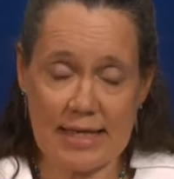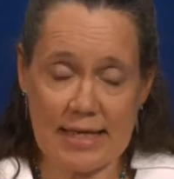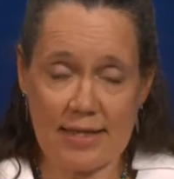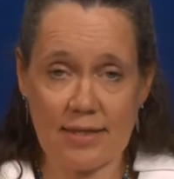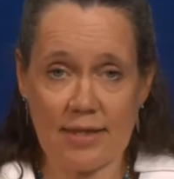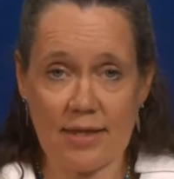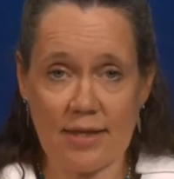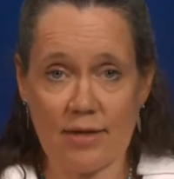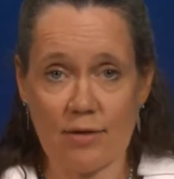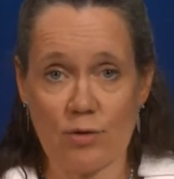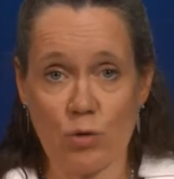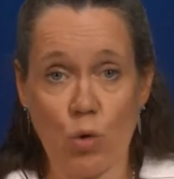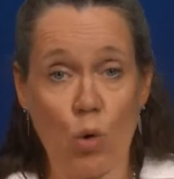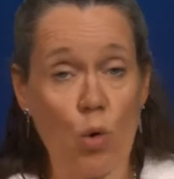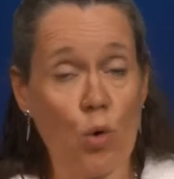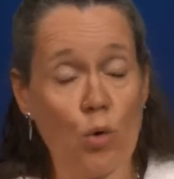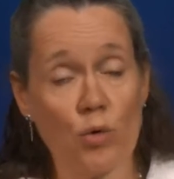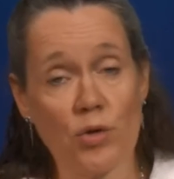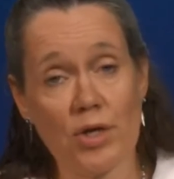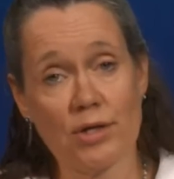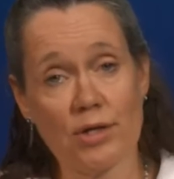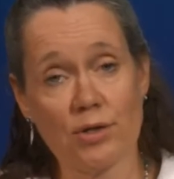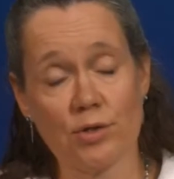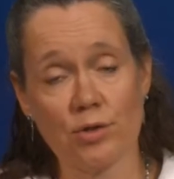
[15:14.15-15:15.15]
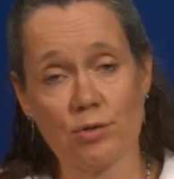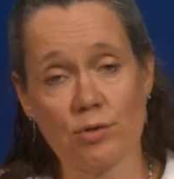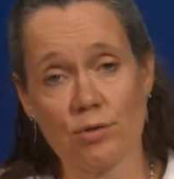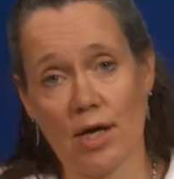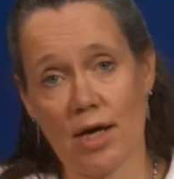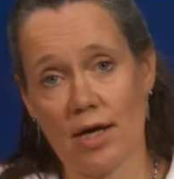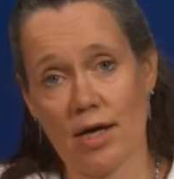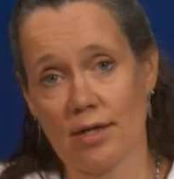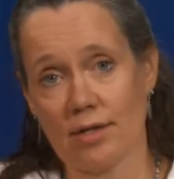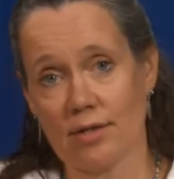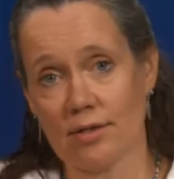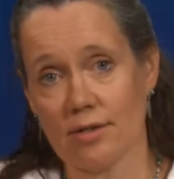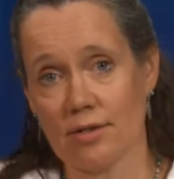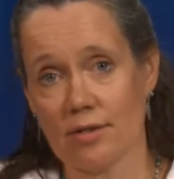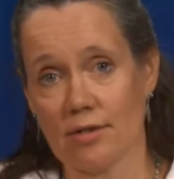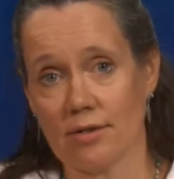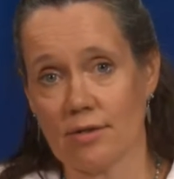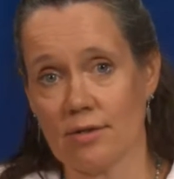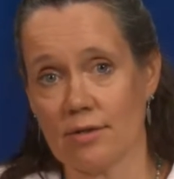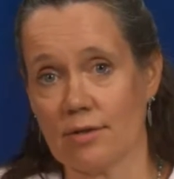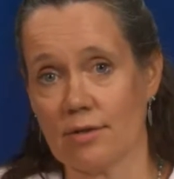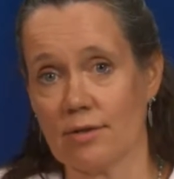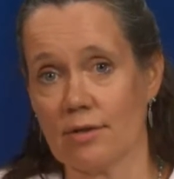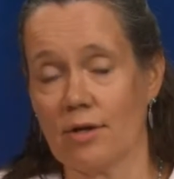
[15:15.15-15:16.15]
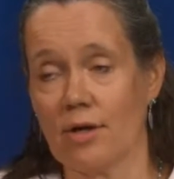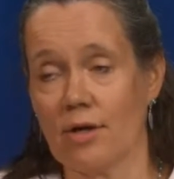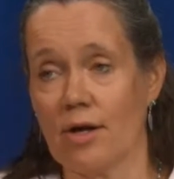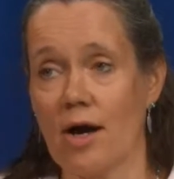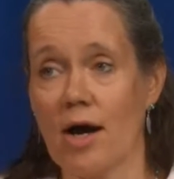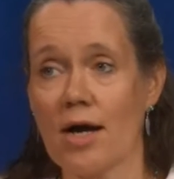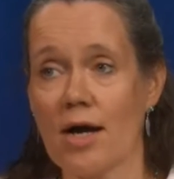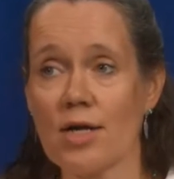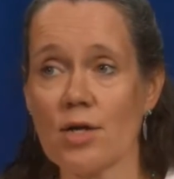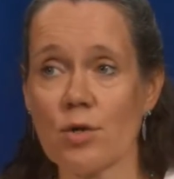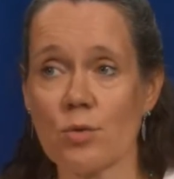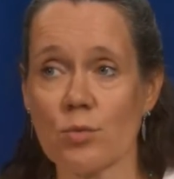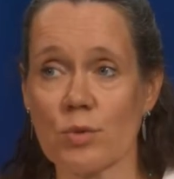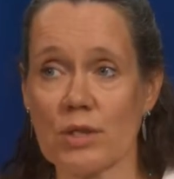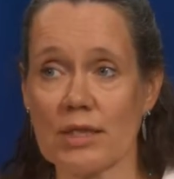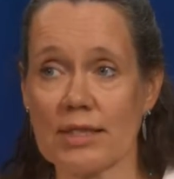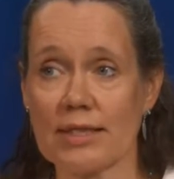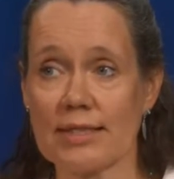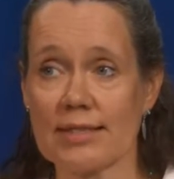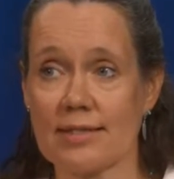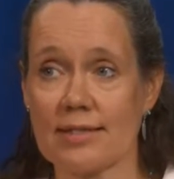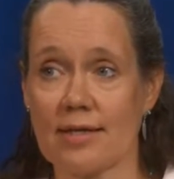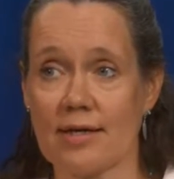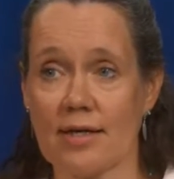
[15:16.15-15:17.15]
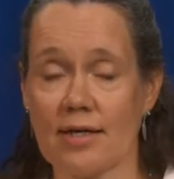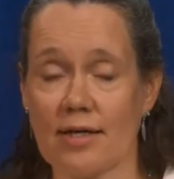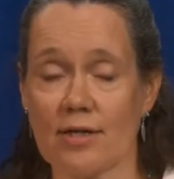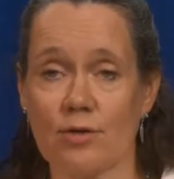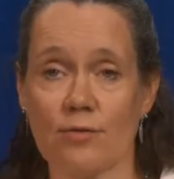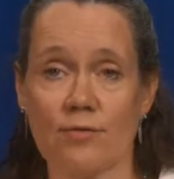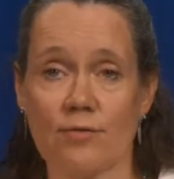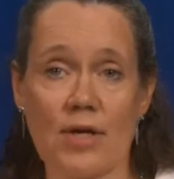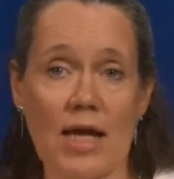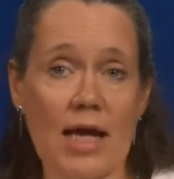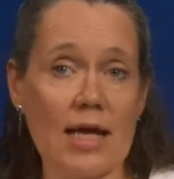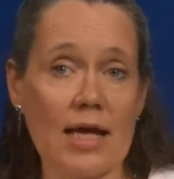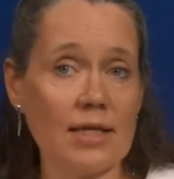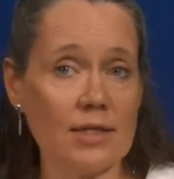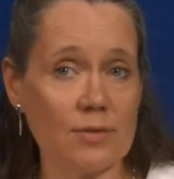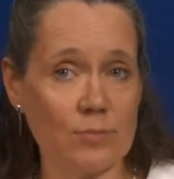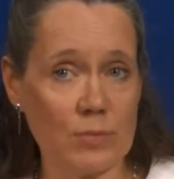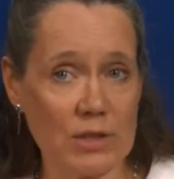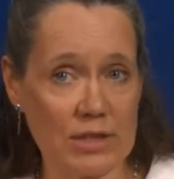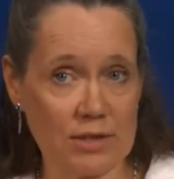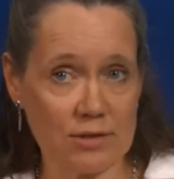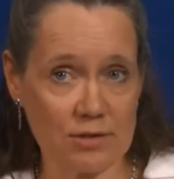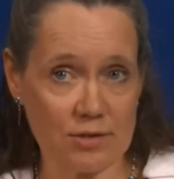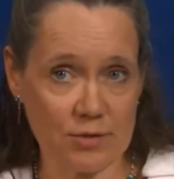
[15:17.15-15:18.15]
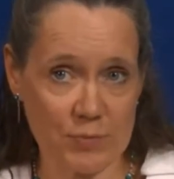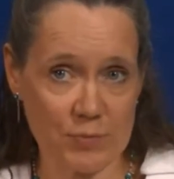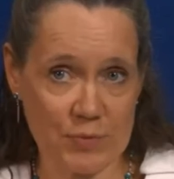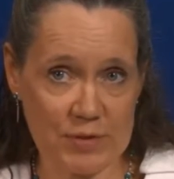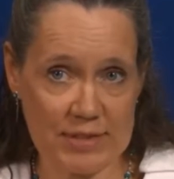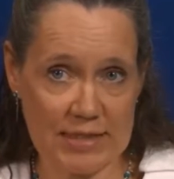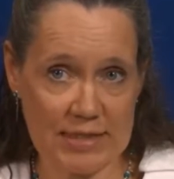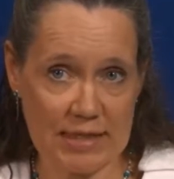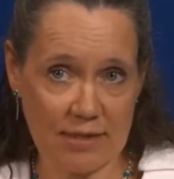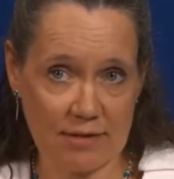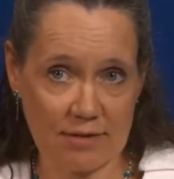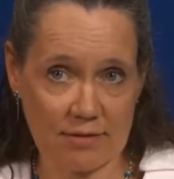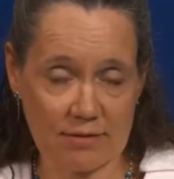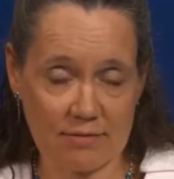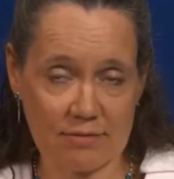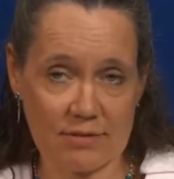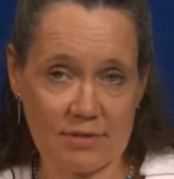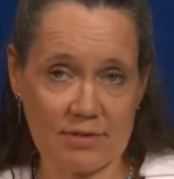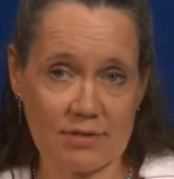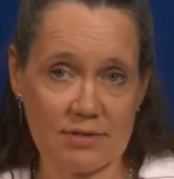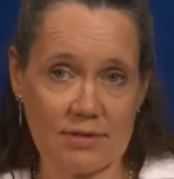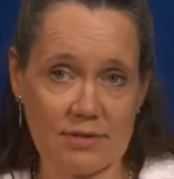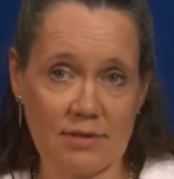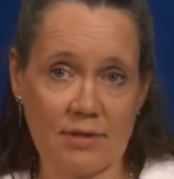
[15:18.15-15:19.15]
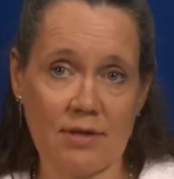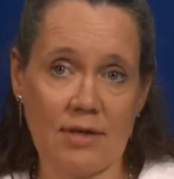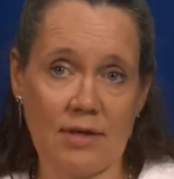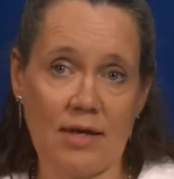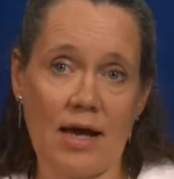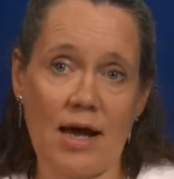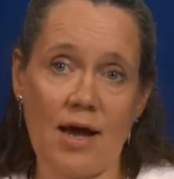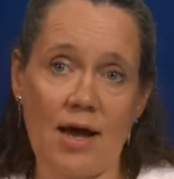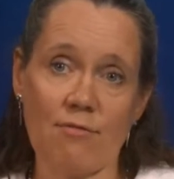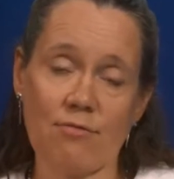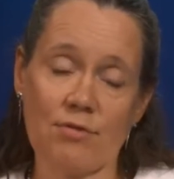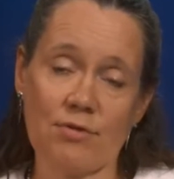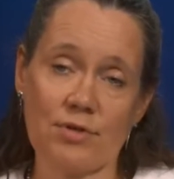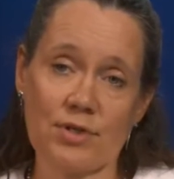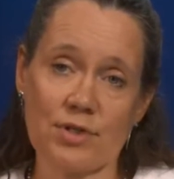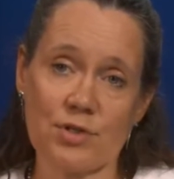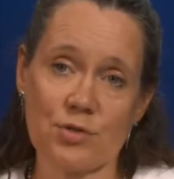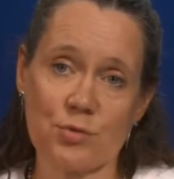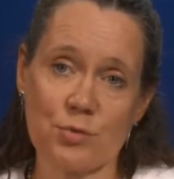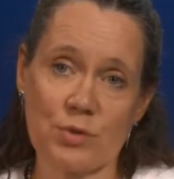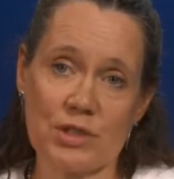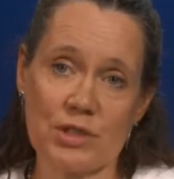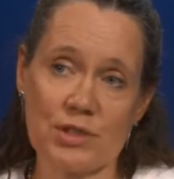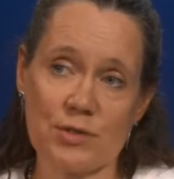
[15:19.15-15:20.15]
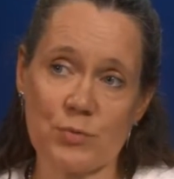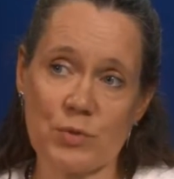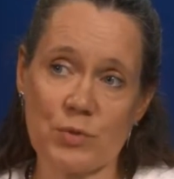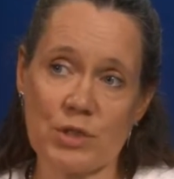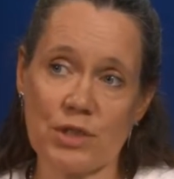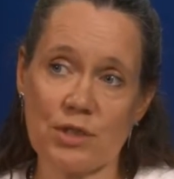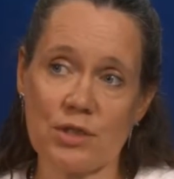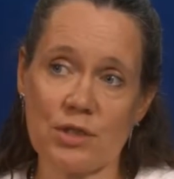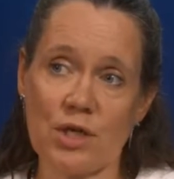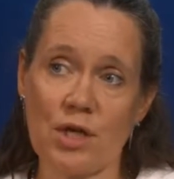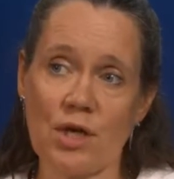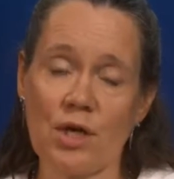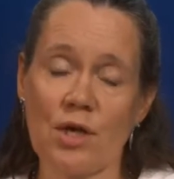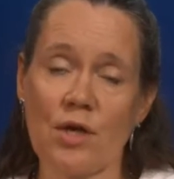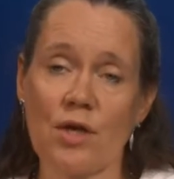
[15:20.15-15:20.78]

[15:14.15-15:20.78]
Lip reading: and then you had a higher wind side of 8 meters per second average wind speed,